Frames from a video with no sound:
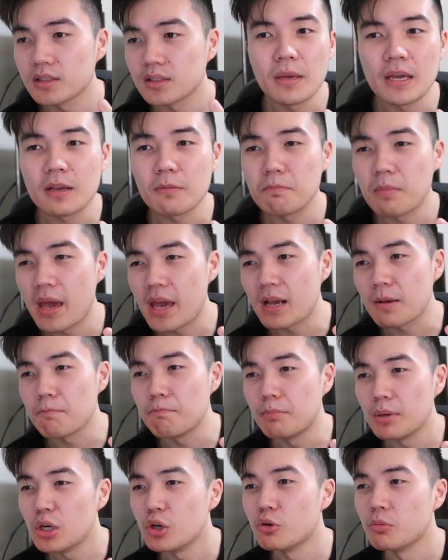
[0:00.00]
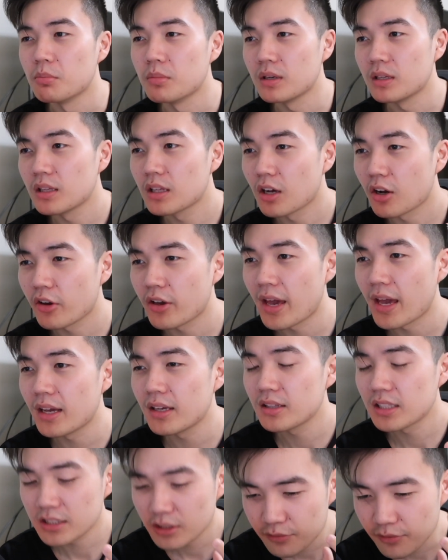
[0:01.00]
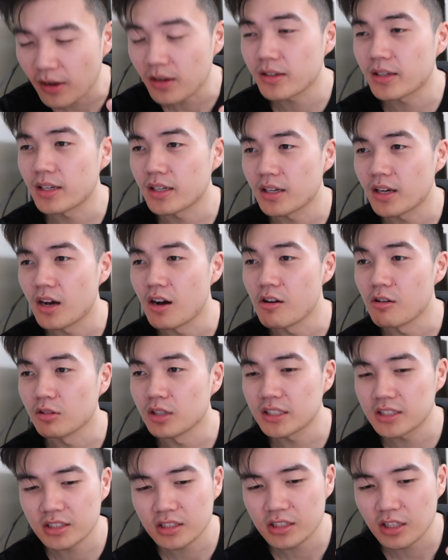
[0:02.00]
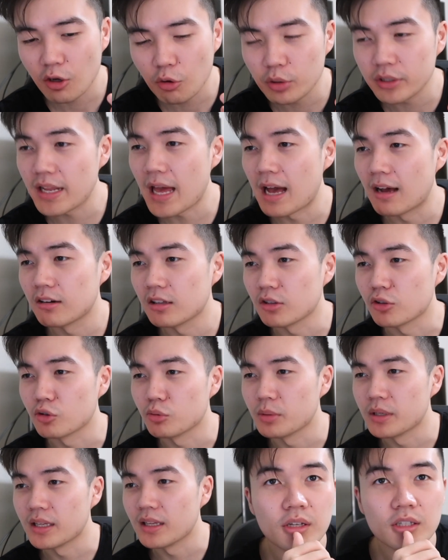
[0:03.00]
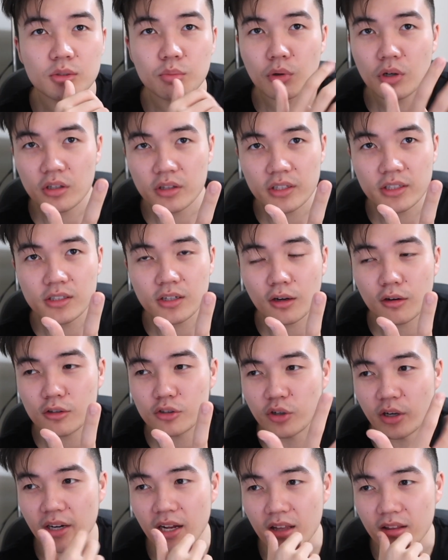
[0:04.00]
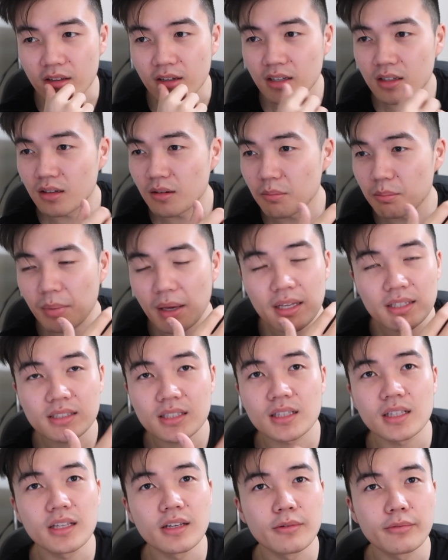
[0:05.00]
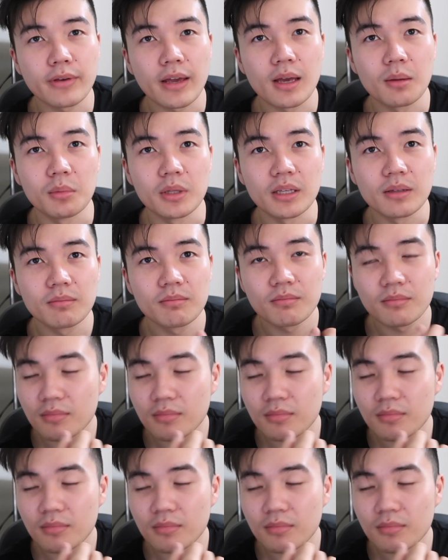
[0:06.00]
Bing, bang, boom. Okay, let's fucking go. Let's slow it down a little bit. Because what are the Eternals right now? They're basically a family.